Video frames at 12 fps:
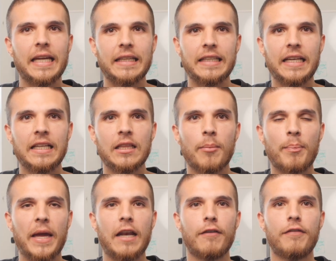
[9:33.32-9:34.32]
and getting the
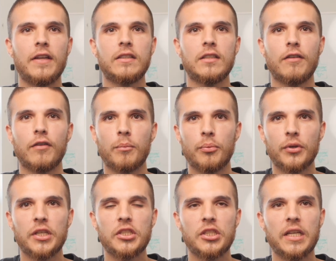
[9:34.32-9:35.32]
benefits of
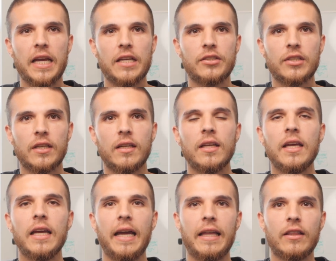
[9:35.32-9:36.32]
appreciation
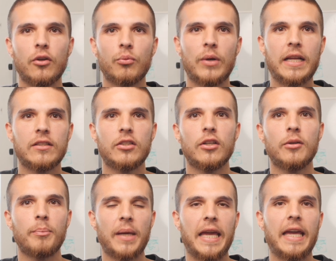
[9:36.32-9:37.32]
and the renter
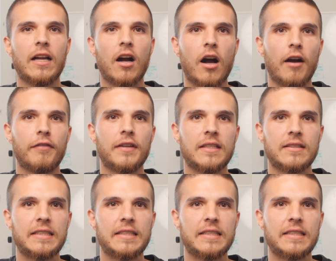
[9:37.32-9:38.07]
paying off his